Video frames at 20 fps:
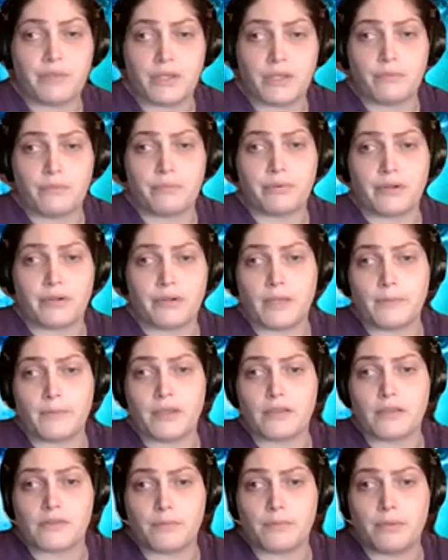pretty
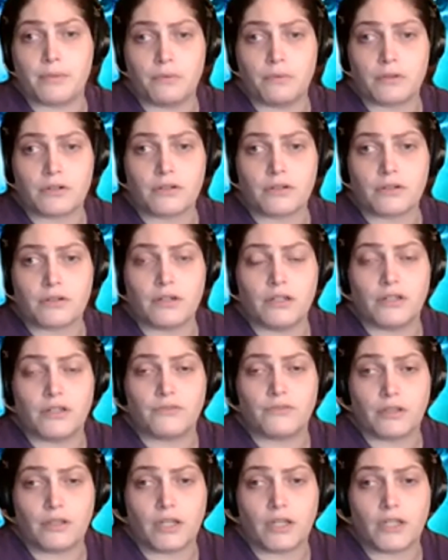big supporter of
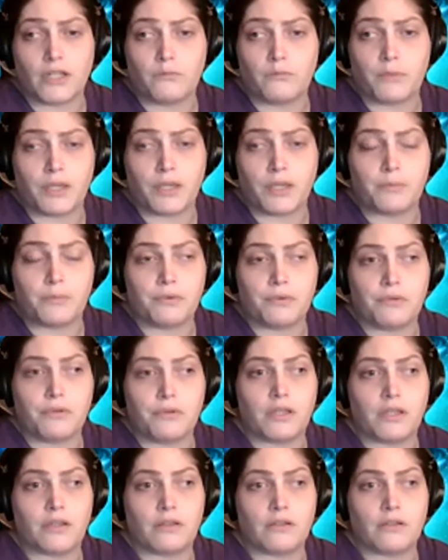a lot of people.
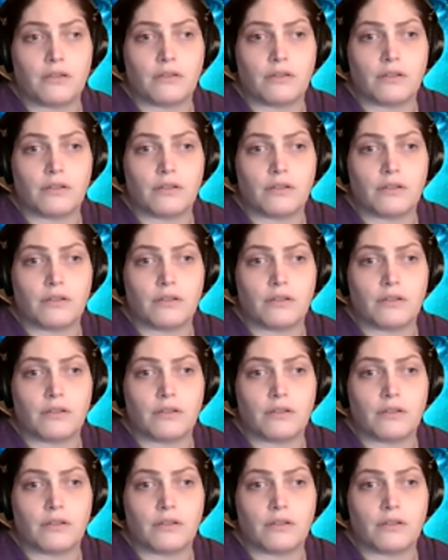And